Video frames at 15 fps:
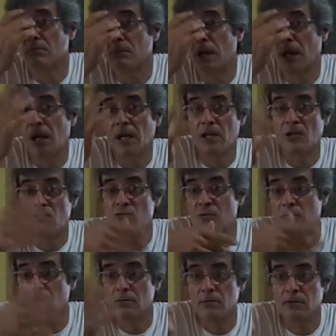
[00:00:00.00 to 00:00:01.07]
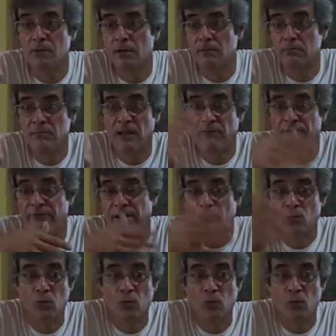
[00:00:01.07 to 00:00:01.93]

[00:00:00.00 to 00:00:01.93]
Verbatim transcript: they got into and they fight